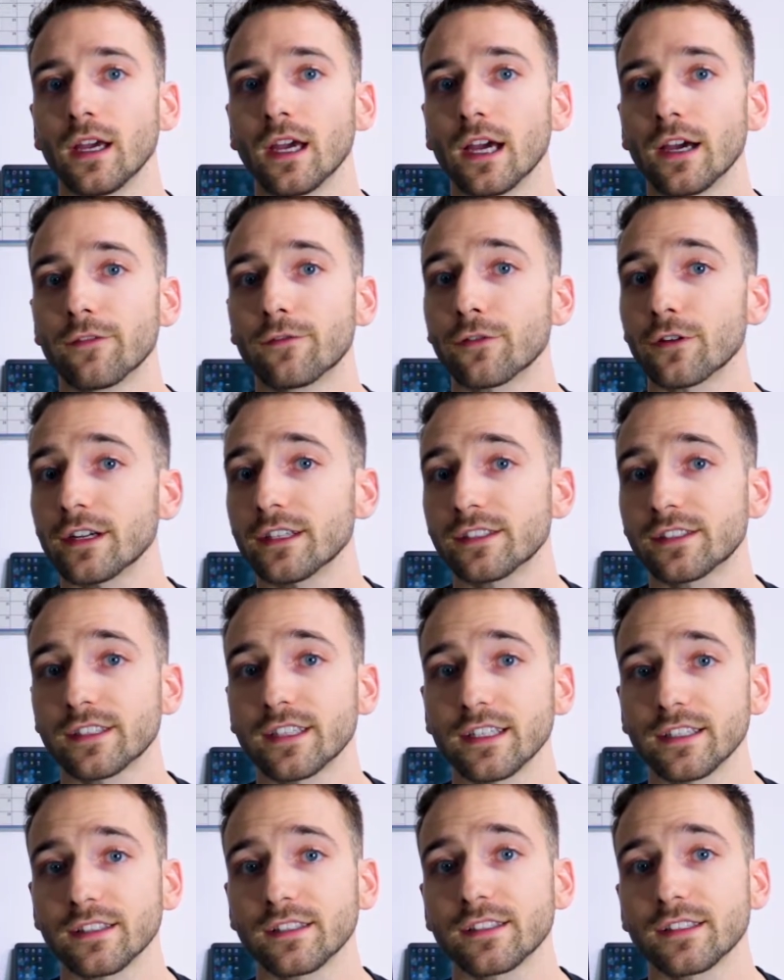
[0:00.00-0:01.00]
For
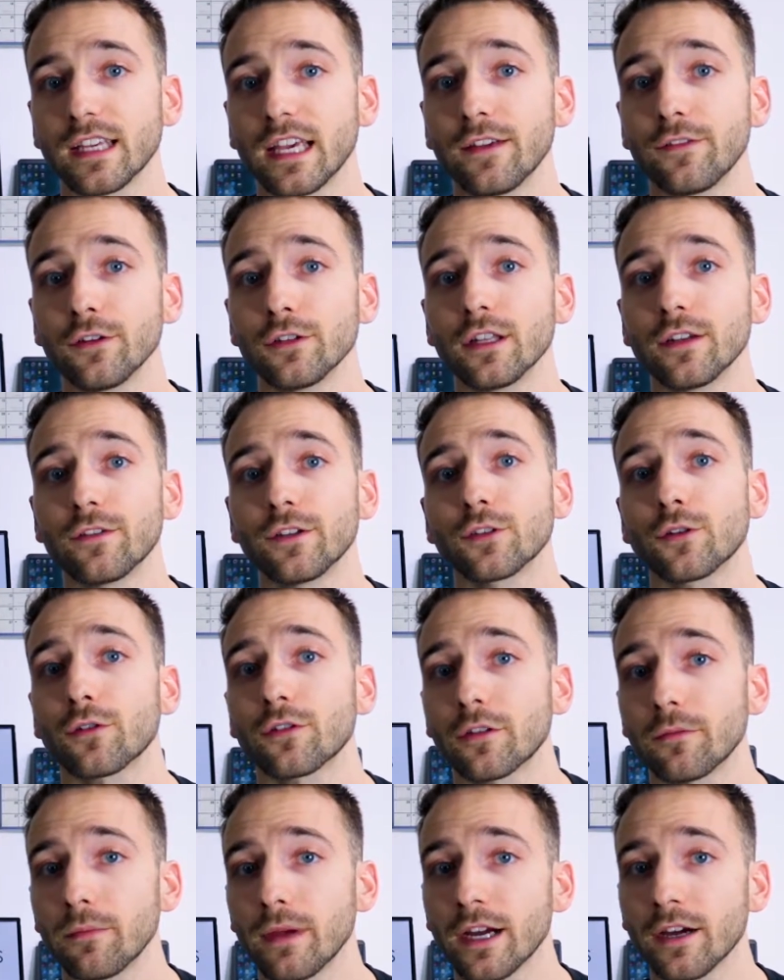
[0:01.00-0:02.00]
instance, if you live in
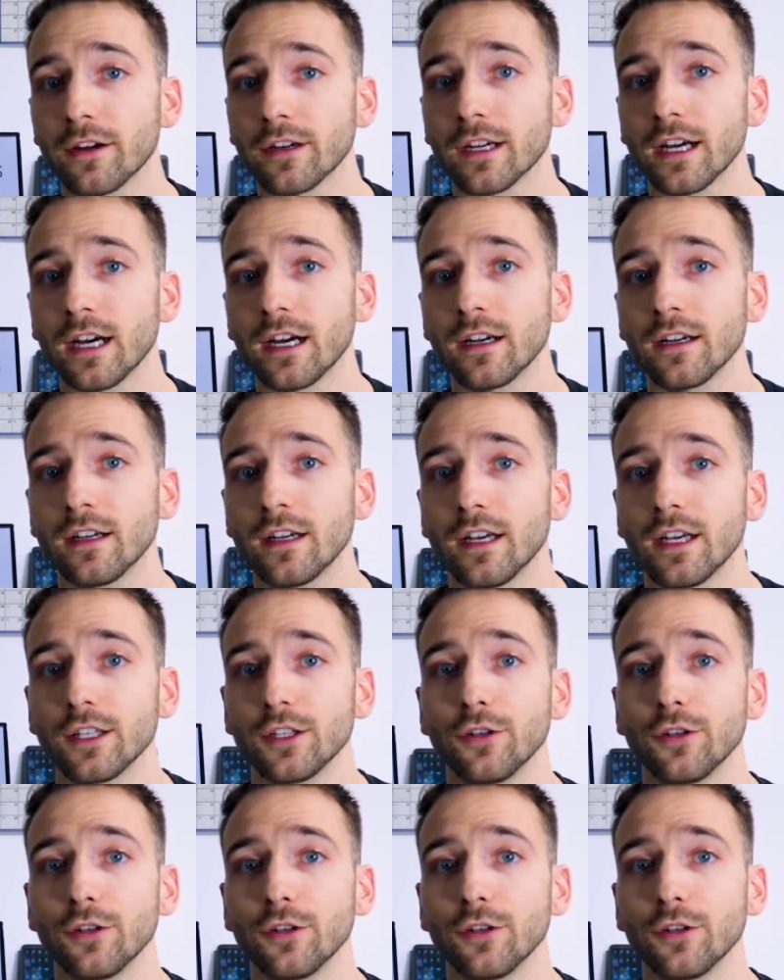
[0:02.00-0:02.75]
North America,